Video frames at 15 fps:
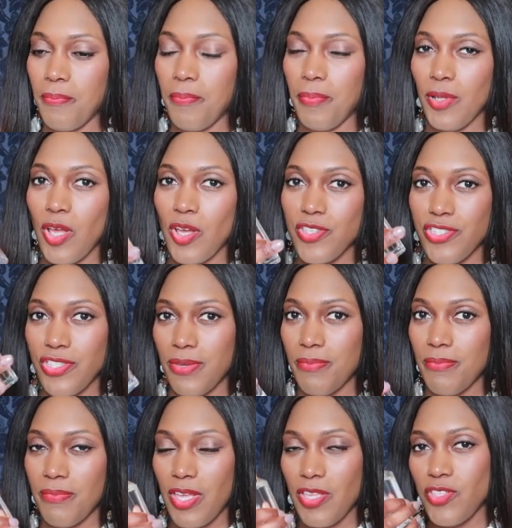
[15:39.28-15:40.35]

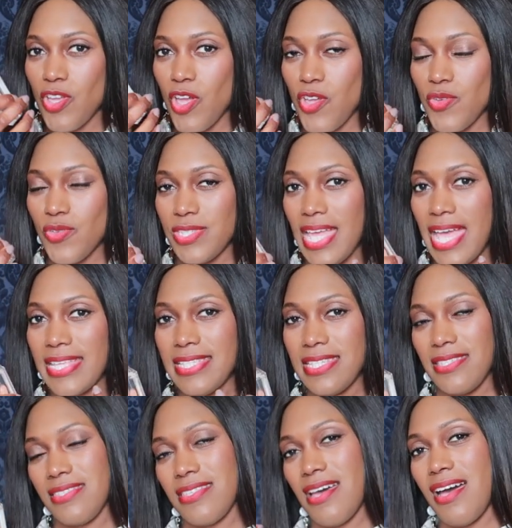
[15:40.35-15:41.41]
blossom notes and
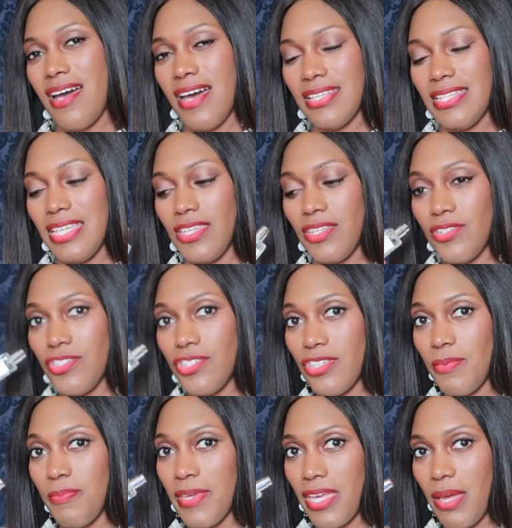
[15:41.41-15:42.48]
it's the honey. You
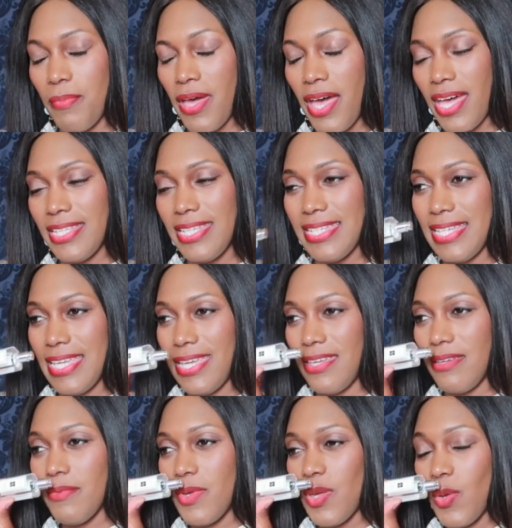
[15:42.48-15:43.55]
do pick up honey in here.